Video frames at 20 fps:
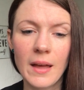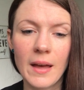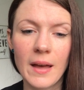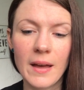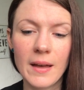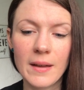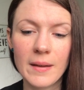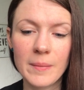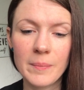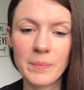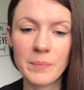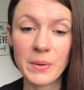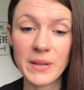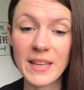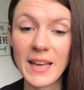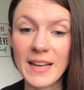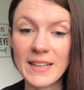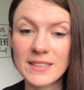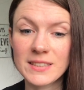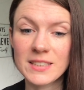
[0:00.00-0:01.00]
But
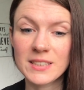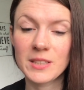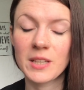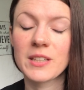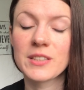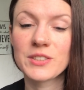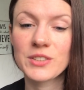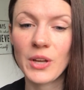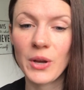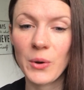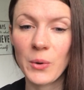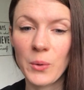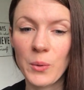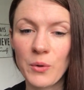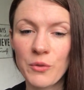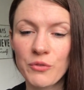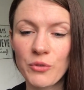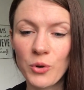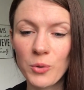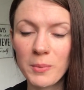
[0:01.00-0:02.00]
yes,
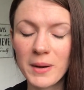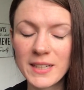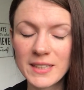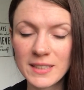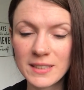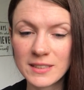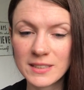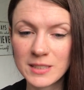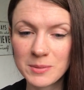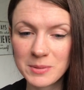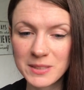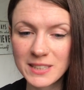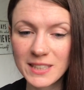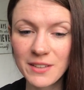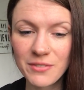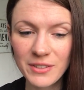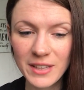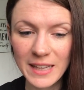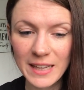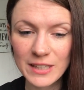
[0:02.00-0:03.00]
so for my
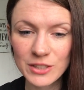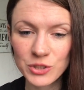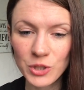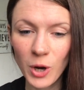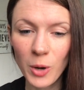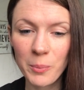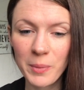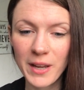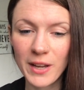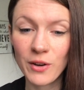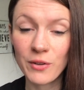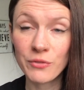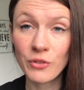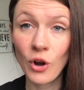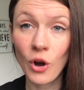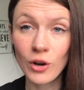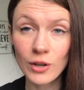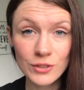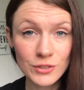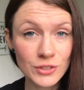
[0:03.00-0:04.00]
specific topic of
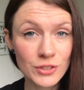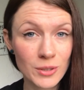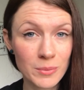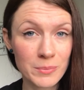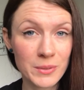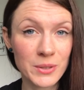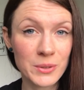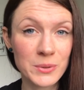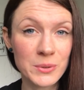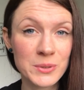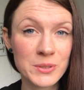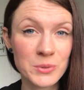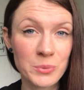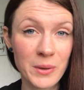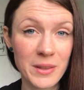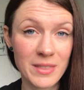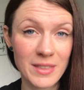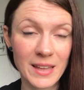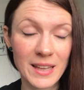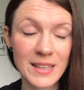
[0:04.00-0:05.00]
condom use
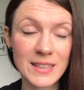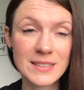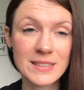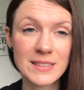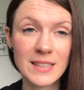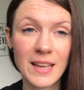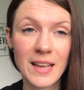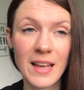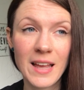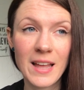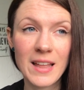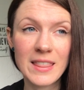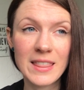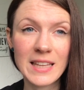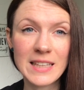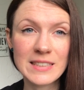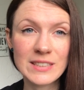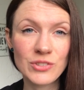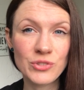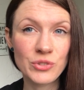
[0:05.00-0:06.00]
with it,
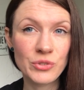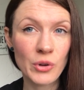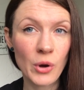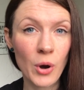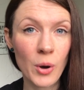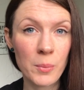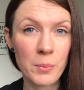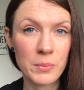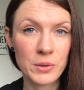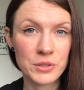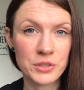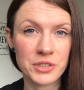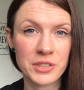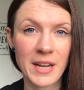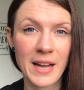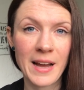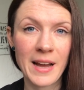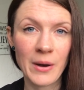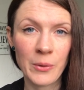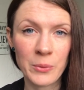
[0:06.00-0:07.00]
there's not much
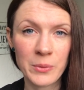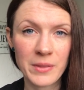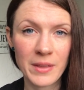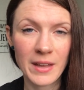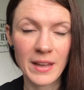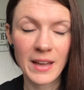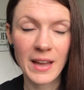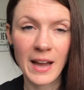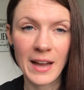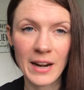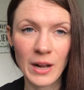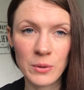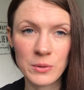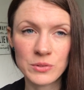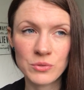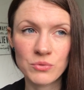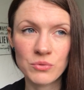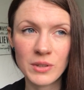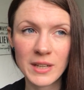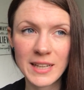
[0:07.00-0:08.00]
out there, and I was
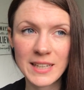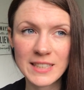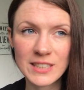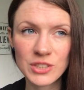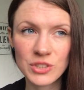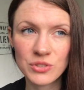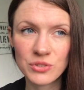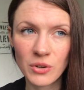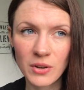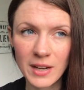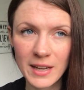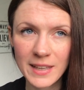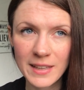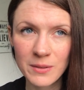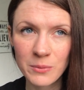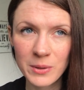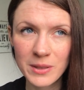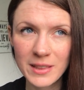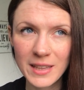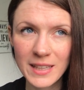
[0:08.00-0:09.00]
really
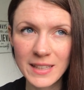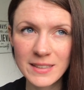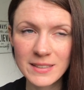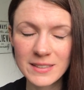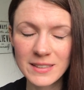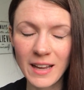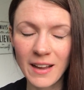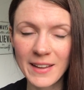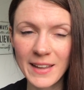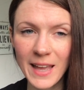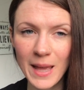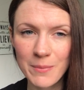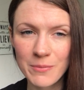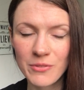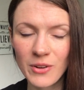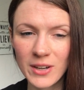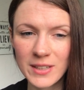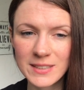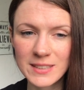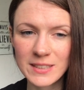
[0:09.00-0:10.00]
struggling with this. I kept
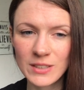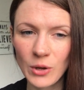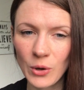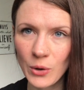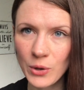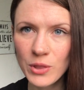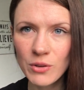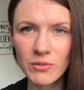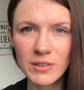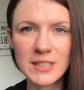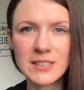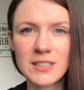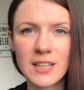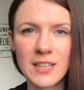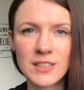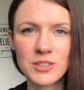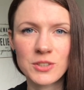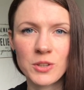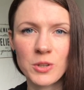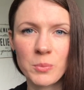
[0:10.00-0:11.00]
finding other
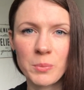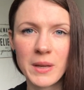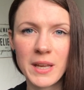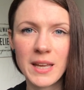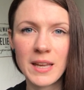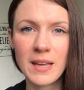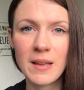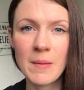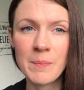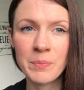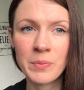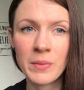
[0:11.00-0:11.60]
research, so there'll be